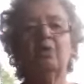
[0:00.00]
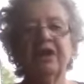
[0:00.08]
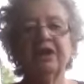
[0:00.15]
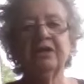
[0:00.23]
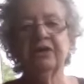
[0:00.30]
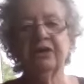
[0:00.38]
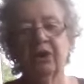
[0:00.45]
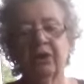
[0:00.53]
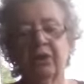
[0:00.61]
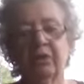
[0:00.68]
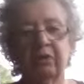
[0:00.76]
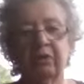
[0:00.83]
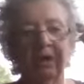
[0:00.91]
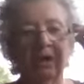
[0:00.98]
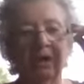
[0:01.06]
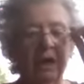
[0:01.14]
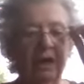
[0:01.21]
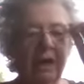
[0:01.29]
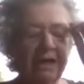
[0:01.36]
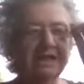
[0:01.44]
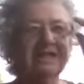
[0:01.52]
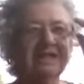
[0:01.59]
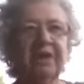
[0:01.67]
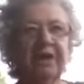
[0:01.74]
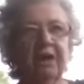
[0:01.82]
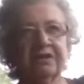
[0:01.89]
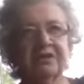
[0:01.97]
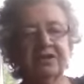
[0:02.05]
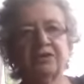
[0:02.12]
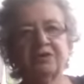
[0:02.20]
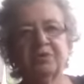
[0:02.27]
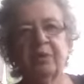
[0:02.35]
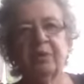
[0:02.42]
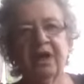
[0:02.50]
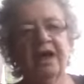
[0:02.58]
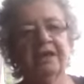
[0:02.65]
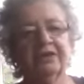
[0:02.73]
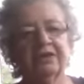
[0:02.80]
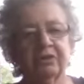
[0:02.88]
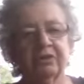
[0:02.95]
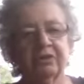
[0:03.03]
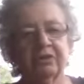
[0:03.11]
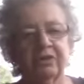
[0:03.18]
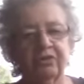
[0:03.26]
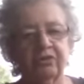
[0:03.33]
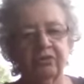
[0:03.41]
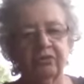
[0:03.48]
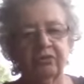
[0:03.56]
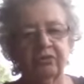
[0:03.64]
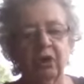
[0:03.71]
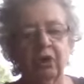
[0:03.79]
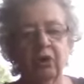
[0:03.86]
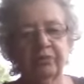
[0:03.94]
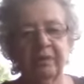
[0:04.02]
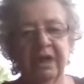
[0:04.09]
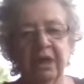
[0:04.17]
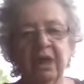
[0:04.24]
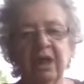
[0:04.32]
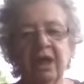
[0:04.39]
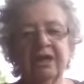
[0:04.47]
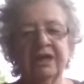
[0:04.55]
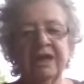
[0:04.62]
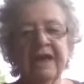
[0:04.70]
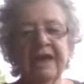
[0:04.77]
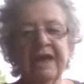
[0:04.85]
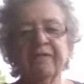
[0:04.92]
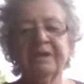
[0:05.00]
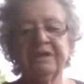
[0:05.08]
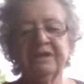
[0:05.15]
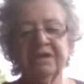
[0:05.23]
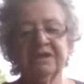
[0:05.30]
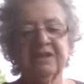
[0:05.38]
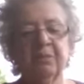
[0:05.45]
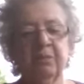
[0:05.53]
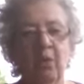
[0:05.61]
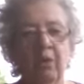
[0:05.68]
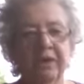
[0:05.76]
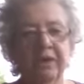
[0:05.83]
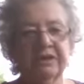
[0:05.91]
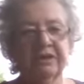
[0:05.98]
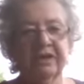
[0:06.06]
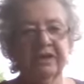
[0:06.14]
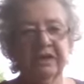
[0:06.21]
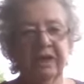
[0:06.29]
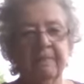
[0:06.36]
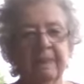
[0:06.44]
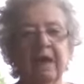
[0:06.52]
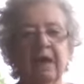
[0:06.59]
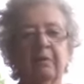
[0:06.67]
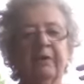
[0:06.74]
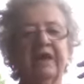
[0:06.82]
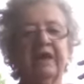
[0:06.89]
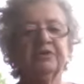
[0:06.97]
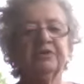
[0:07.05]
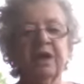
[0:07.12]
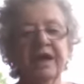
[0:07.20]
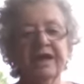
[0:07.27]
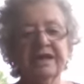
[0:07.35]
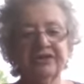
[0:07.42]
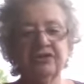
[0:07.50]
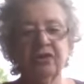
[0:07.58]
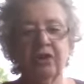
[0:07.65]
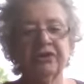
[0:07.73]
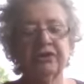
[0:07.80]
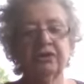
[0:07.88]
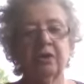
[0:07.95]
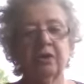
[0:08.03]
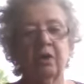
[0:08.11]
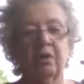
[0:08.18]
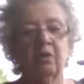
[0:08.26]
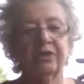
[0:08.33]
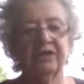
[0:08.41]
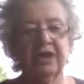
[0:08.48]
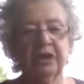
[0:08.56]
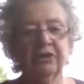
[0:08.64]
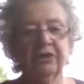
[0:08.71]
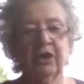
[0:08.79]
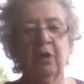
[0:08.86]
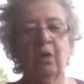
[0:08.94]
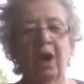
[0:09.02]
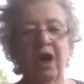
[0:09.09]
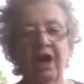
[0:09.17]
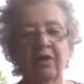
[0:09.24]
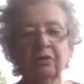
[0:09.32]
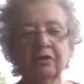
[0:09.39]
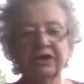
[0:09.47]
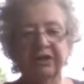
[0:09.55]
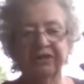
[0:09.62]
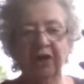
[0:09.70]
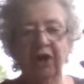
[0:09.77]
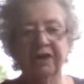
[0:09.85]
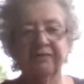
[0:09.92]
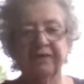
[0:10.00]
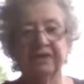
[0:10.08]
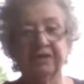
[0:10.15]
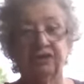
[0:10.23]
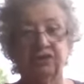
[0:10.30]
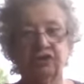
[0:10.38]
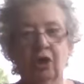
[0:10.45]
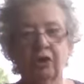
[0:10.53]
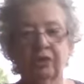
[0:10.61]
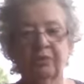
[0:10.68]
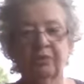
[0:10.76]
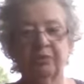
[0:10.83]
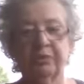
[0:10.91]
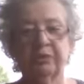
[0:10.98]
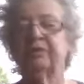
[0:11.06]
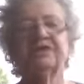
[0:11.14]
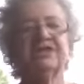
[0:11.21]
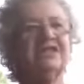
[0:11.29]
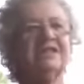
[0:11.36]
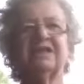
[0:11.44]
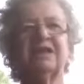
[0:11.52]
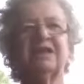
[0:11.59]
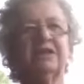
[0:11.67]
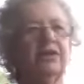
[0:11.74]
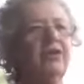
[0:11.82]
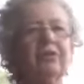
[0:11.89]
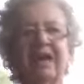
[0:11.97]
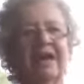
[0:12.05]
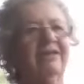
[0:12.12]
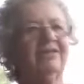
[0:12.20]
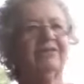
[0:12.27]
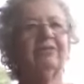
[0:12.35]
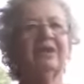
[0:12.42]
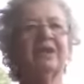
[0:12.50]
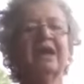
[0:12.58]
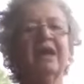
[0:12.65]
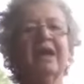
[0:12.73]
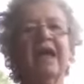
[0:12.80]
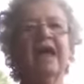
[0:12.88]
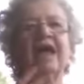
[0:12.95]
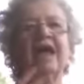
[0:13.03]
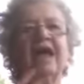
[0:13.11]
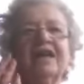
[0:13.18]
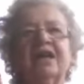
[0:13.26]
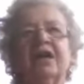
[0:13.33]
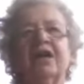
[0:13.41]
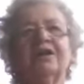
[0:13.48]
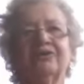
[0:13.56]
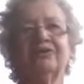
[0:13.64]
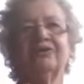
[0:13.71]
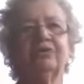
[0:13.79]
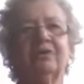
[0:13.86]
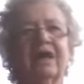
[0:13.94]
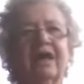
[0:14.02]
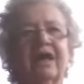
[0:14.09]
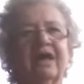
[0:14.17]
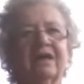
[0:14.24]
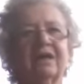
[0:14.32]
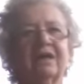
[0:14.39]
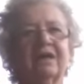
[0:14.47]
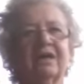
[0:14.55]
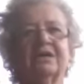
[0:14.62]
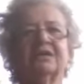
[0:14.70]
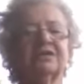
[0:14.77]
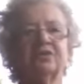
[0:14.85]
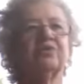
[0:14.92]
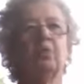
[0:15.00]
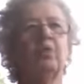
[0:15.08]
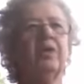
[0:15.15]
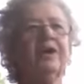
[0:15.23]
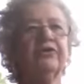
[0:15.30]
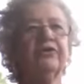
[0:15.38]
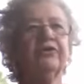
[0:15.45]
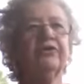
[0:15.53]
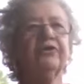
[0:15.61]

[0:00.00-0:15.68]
with indigo, Esme on Salt Spring Island told me, never be disappointed. Because when I started with indigo, I only thought of it as dark blue. And she said, no, Catherine, any color you get is wonderful.